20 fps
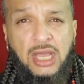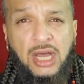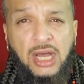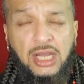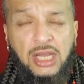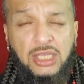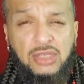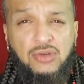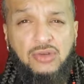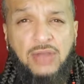
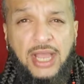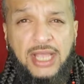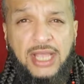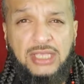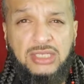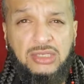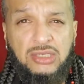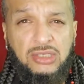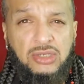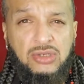you guys
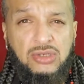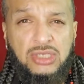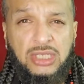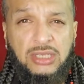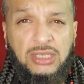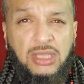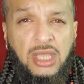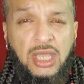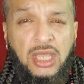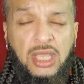are usually
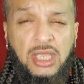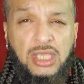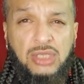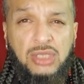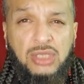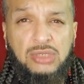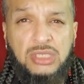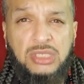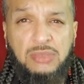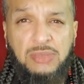
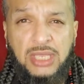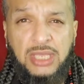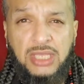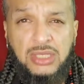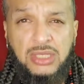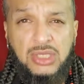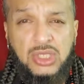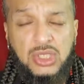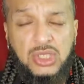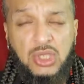used to being
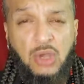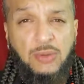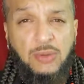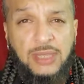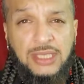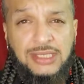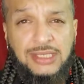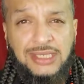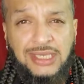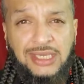so
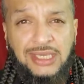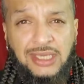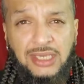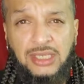busy.